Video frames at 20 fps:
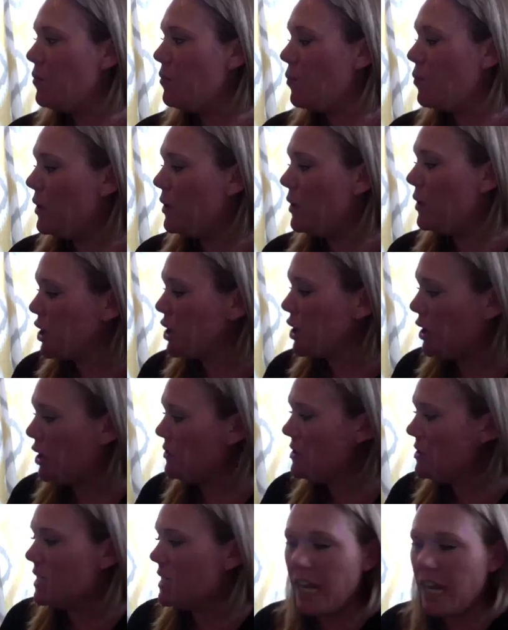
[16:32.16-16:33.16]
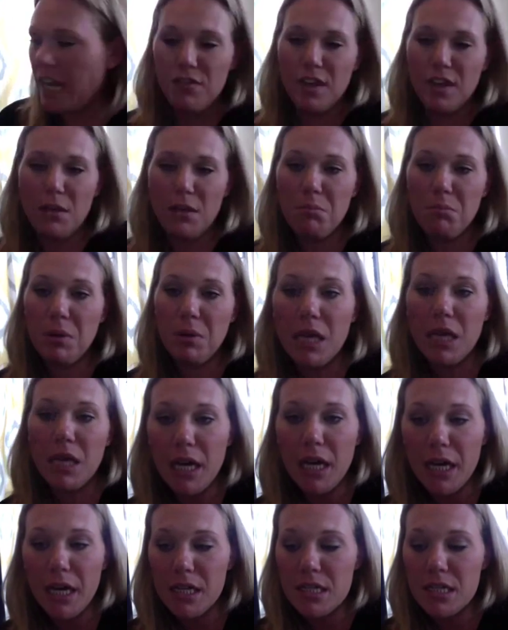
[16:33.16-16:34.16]
we chose the navy
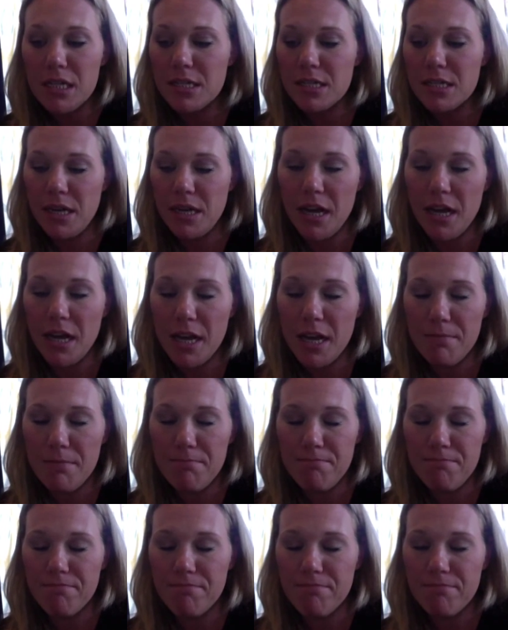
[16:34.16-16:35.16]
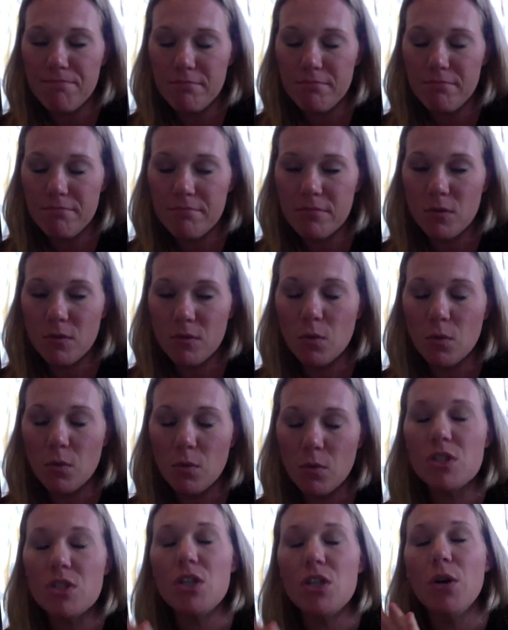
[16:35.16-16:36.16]
because,
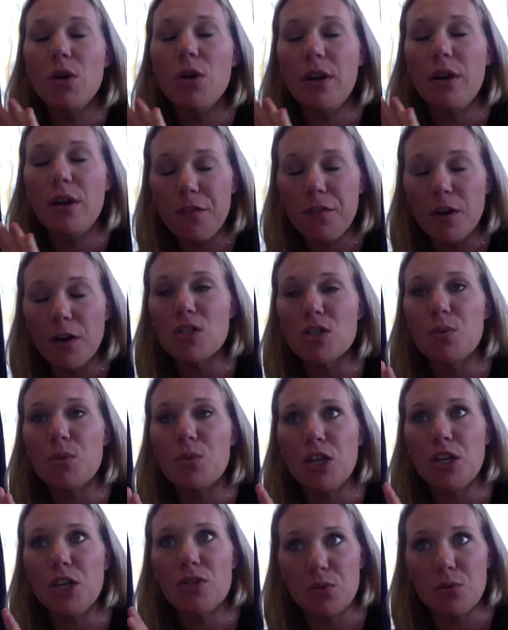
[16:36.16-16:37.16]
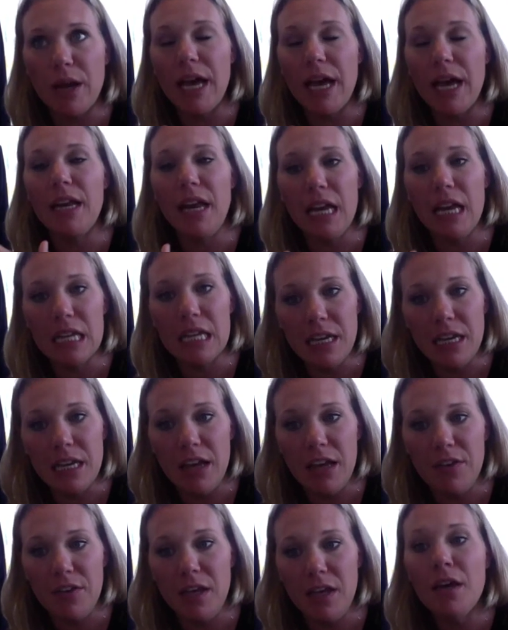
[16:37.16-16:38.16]
so at first we chose the red
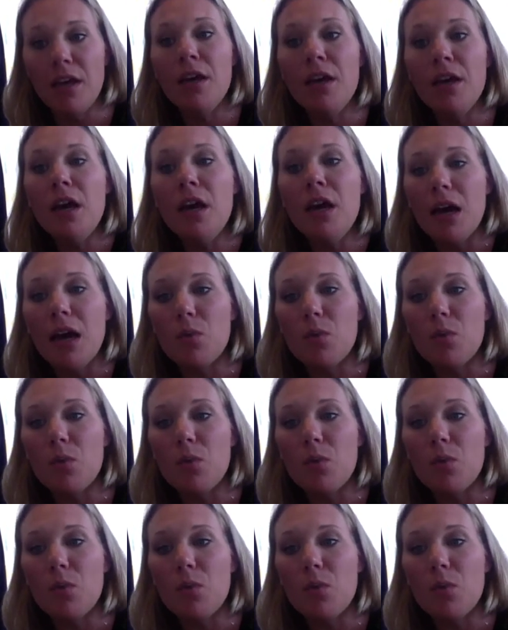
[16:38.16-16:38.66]
and the navy.